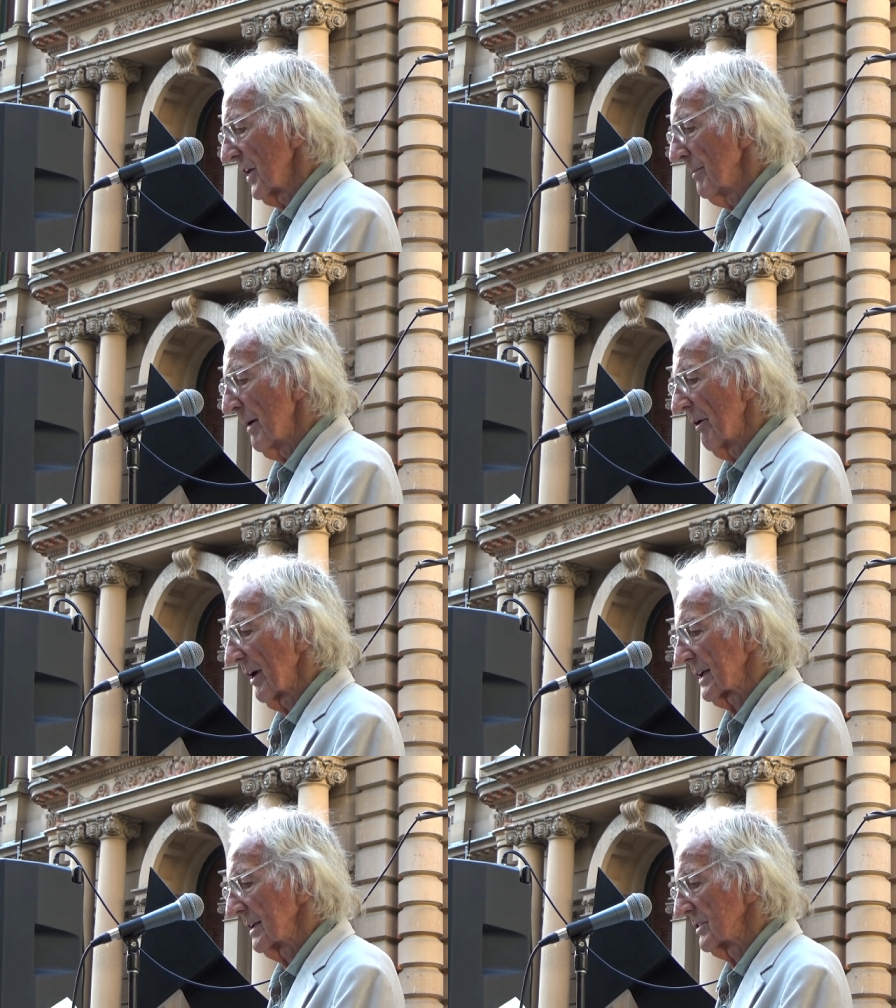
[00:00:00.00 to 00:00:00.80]
with the
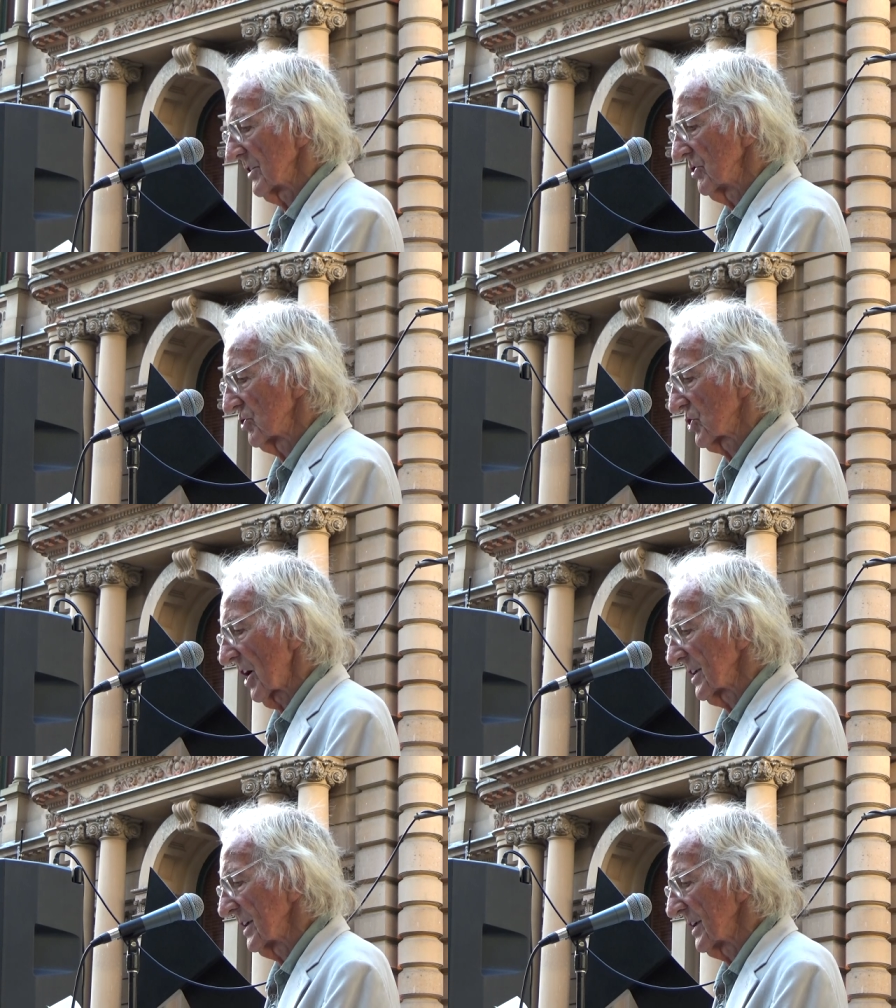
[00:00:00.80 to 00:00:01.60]
Americans in
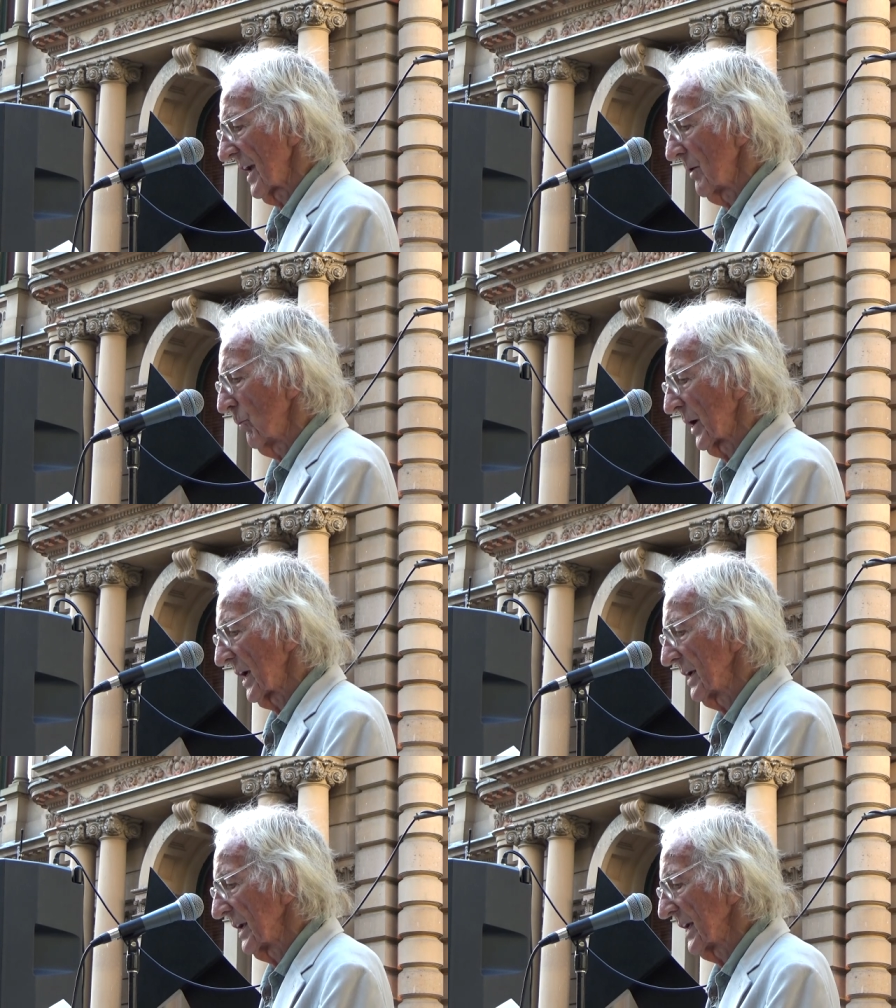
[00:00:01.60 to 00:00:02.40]
shutting down
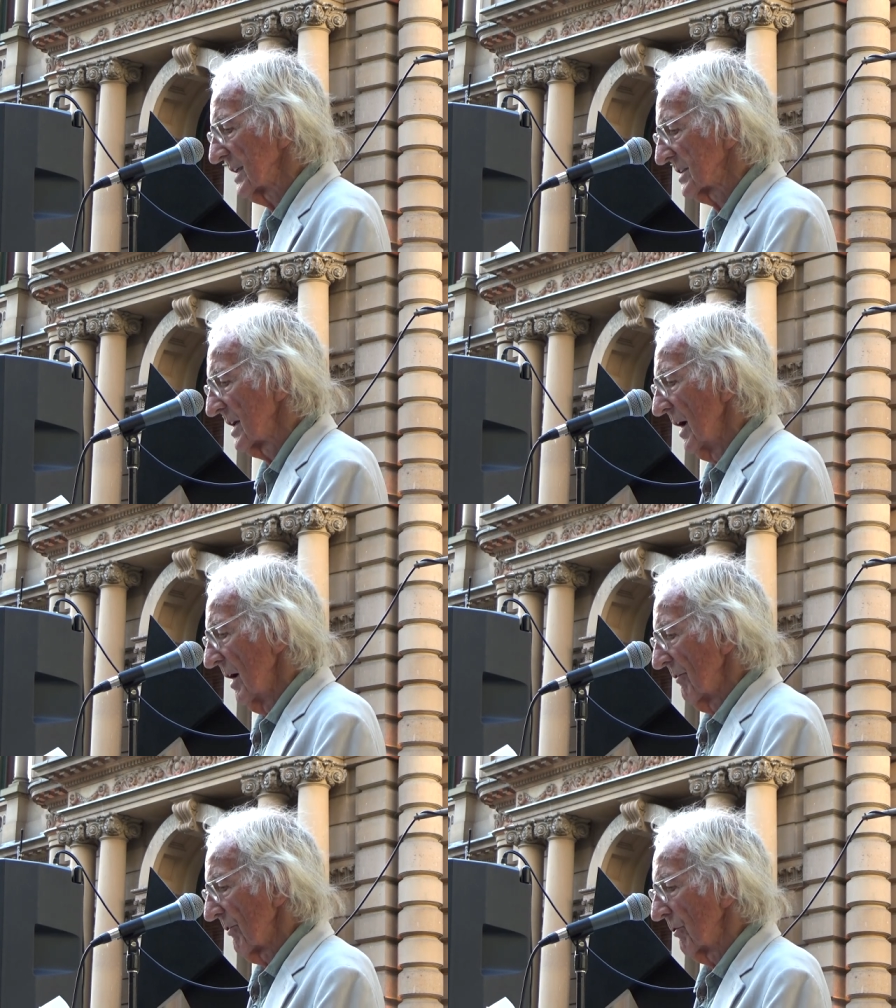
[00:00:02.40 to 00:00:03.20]
WikiLeaks
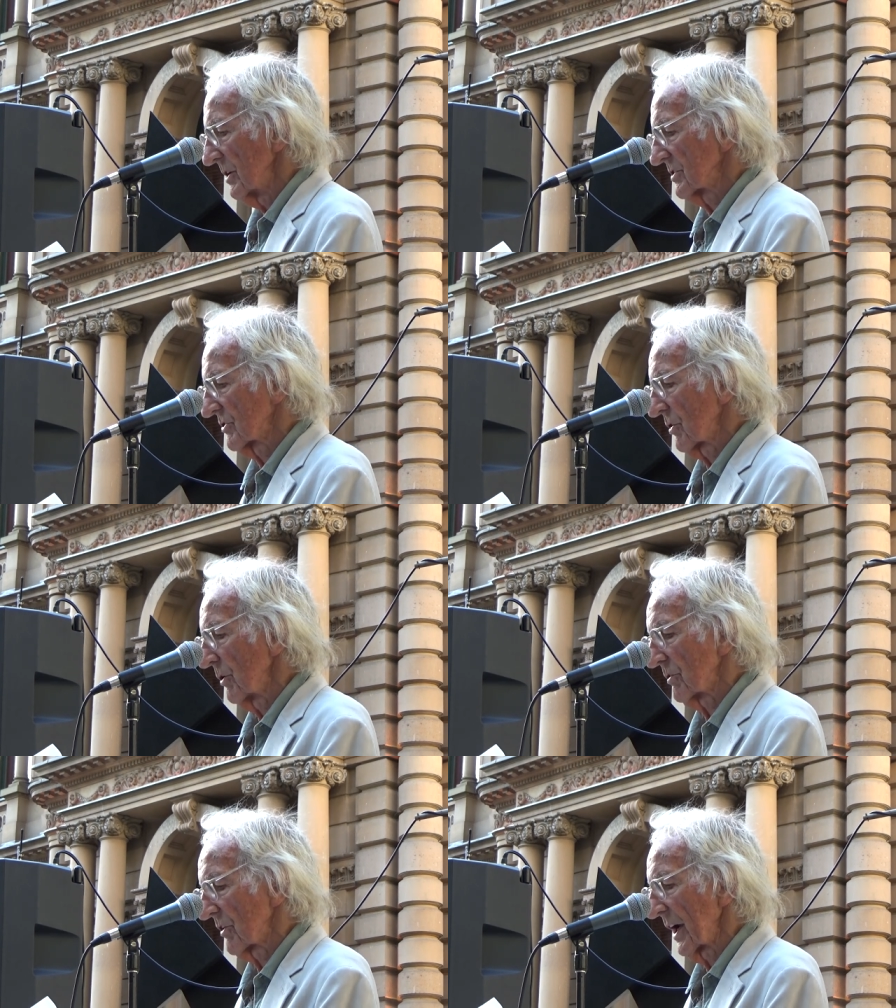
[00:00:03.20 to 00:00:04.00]
for its
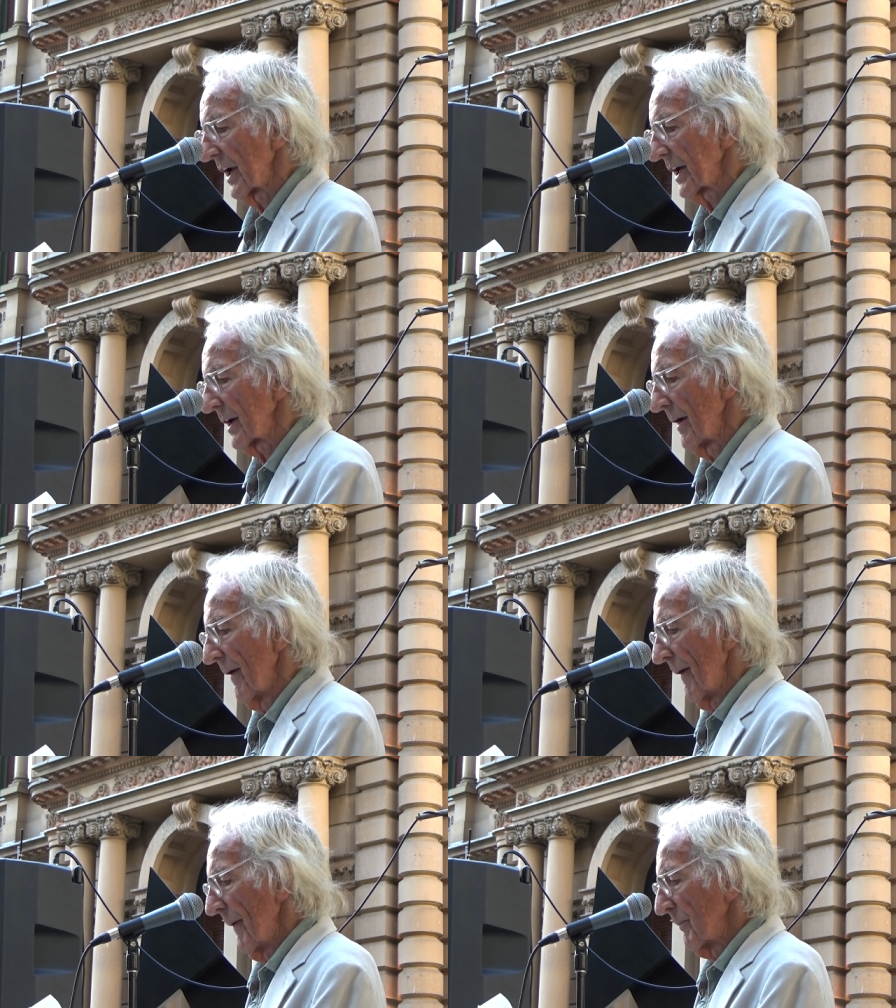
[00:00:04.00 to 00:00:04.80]
truth-telling
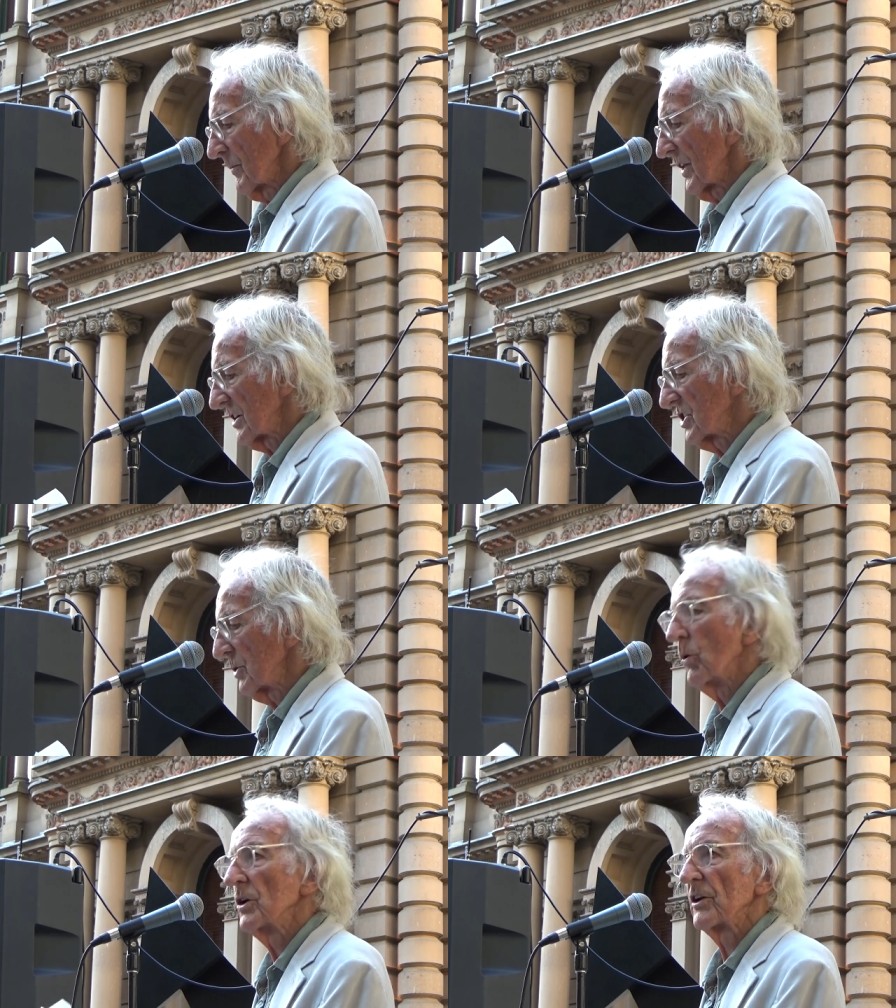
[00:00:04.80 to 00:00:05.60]
that
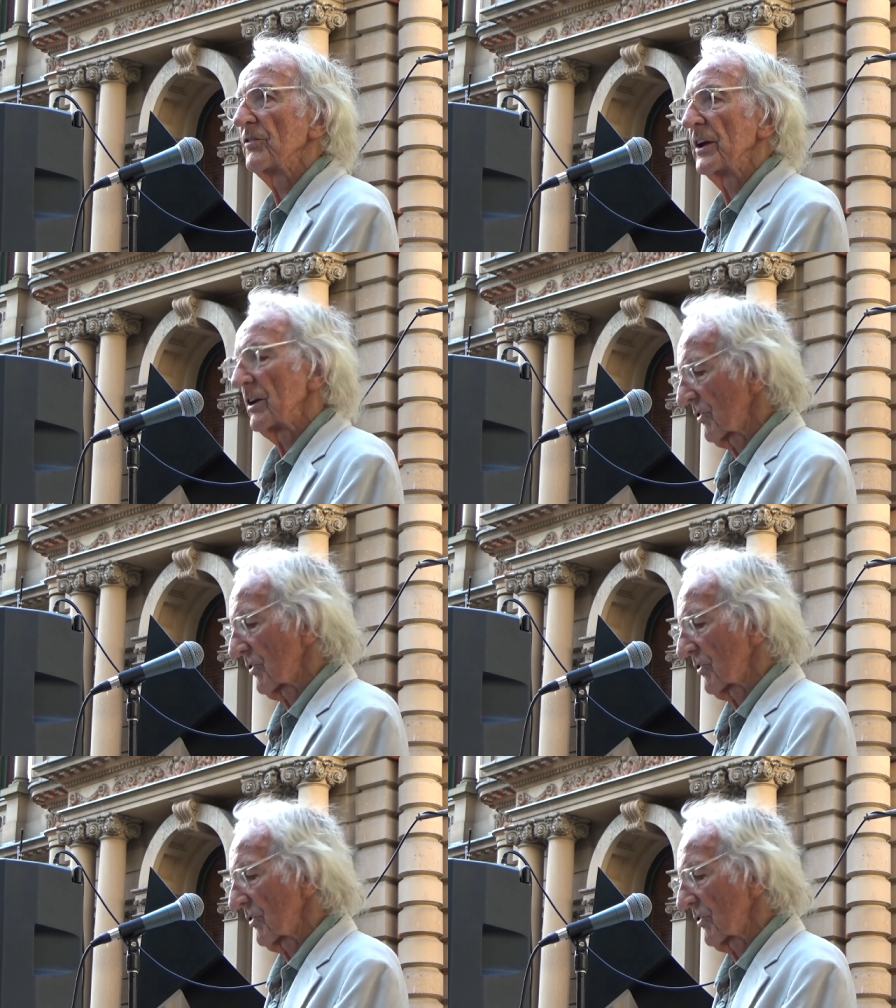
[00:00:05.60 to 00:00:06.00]
she wanted